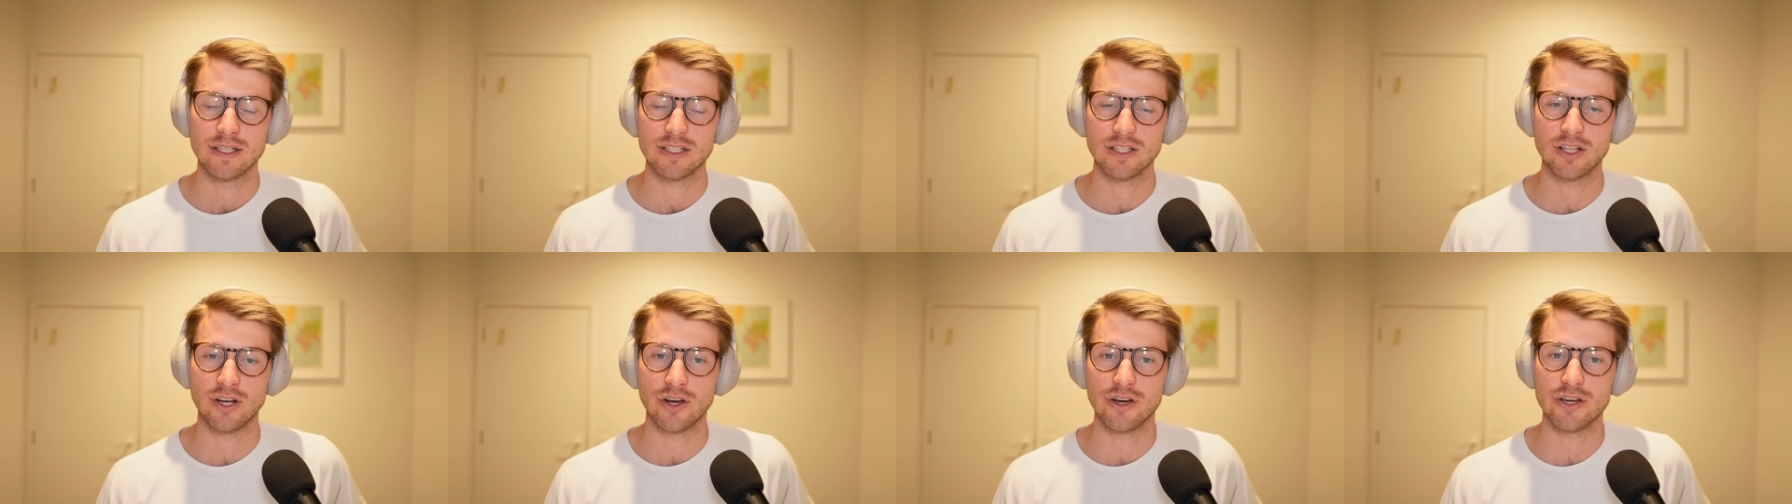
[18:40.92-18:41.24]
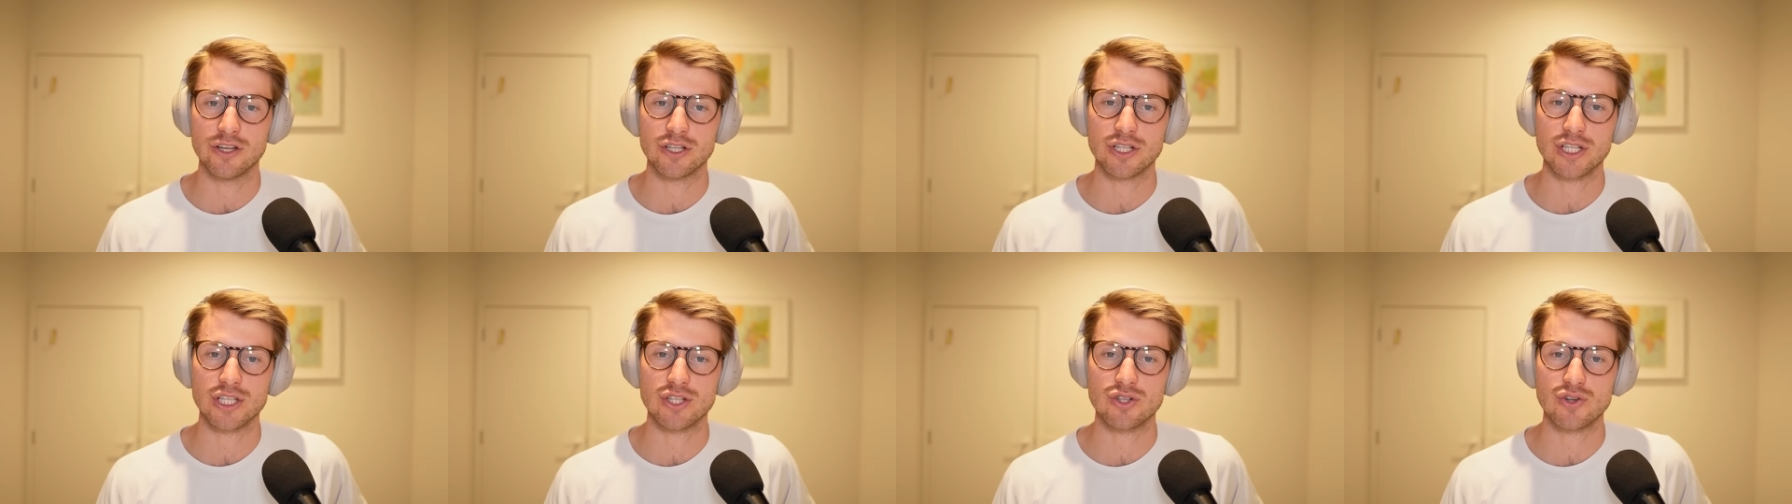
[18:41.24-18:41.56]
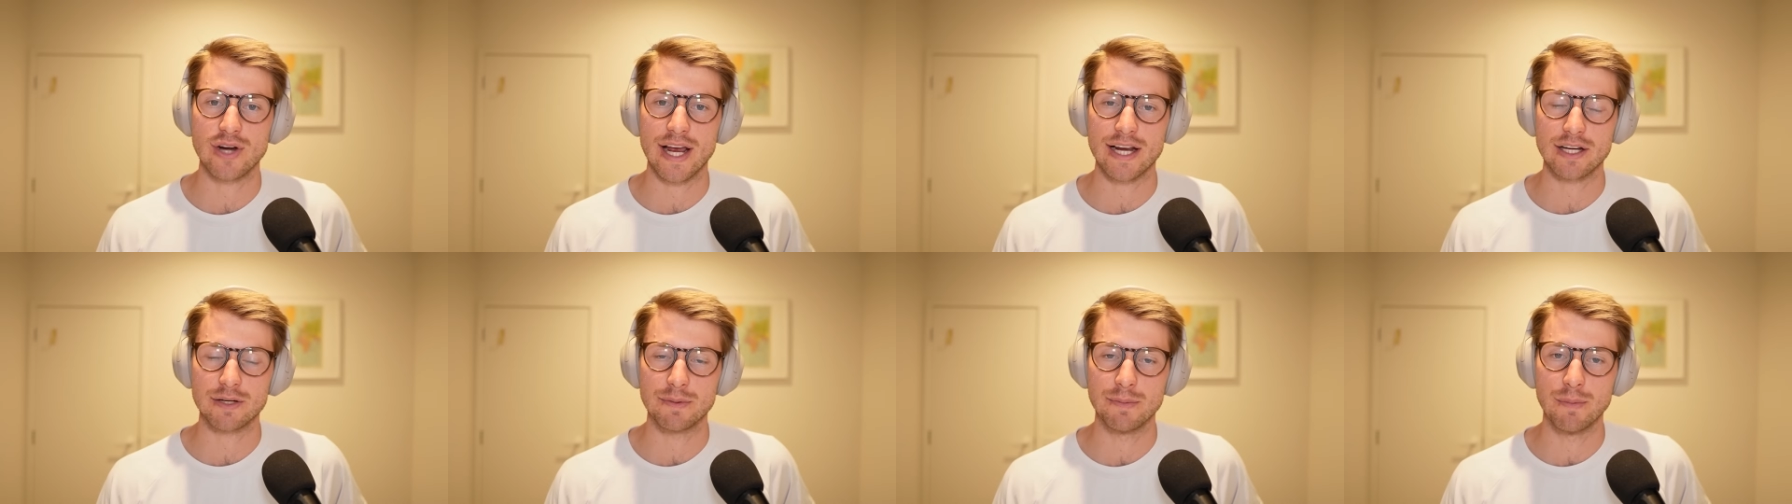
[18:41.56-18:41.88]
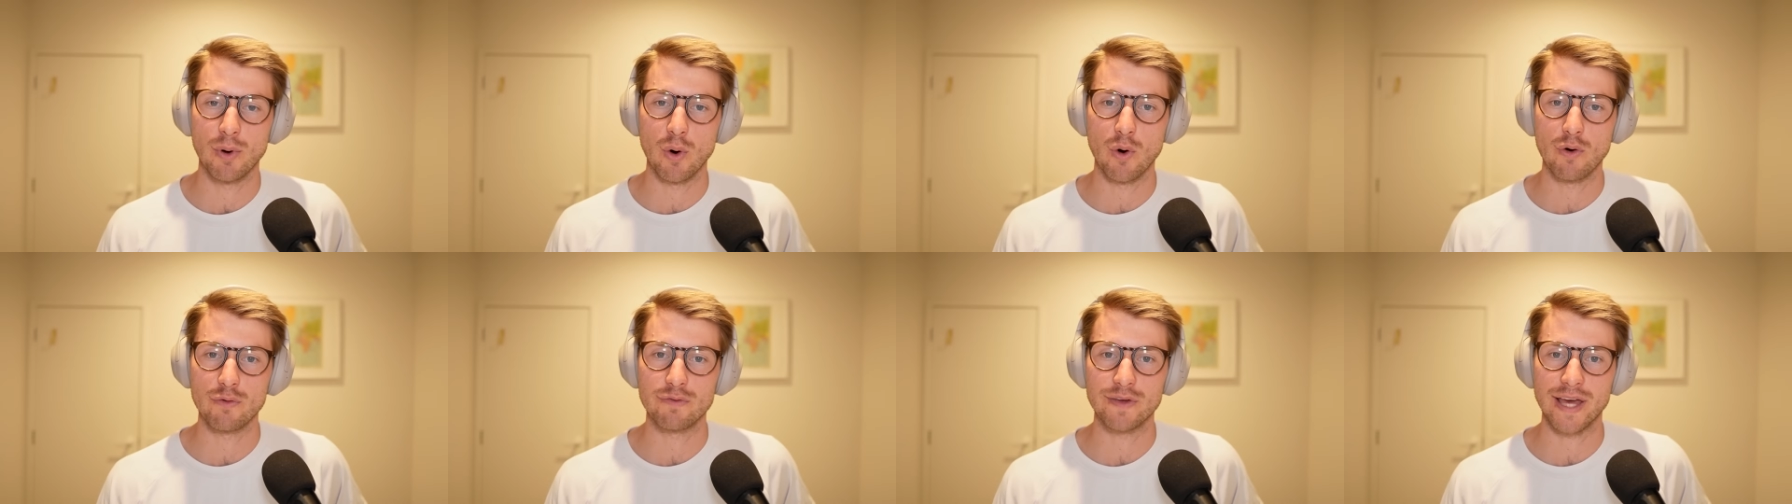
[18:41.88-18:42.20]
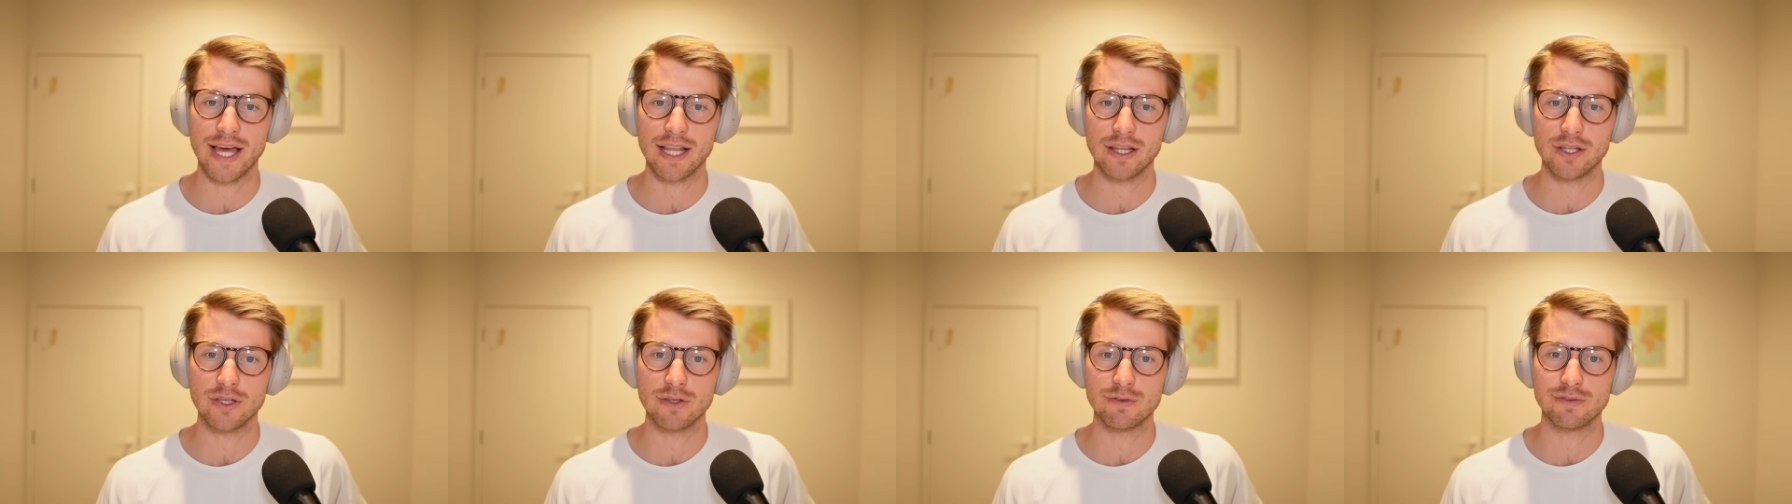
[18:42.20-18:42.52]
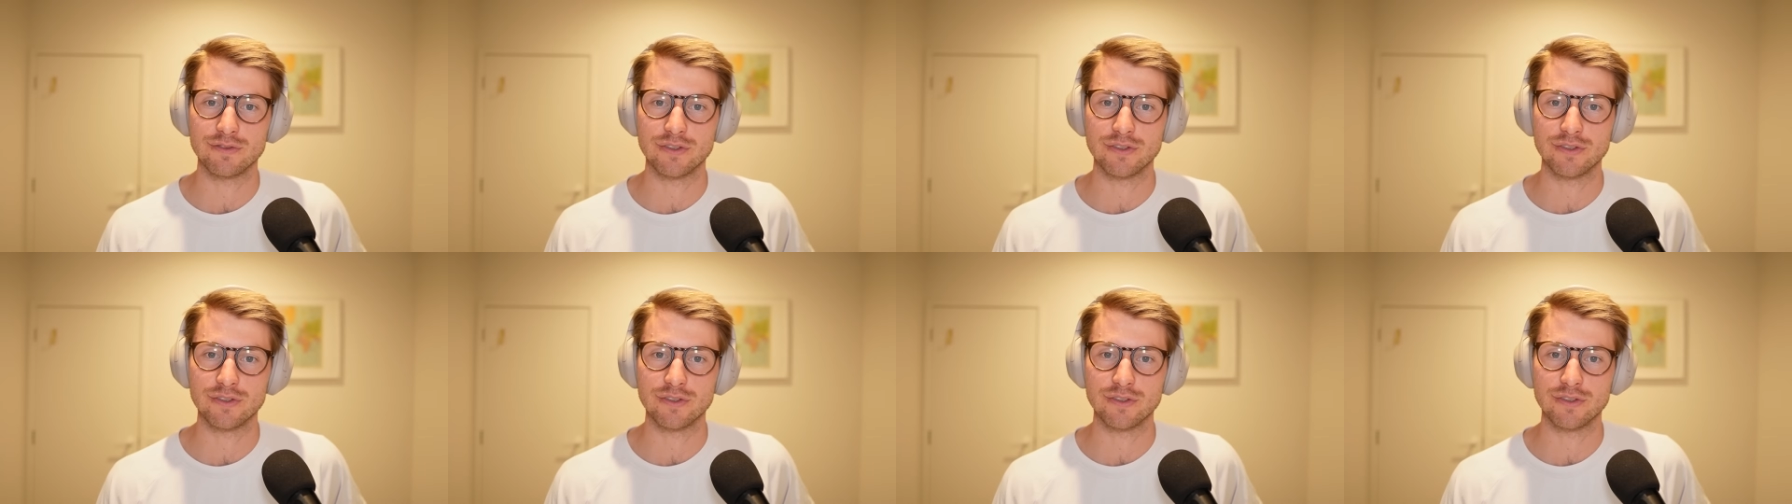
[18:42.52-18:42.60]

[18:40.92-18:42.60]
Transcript: extract more value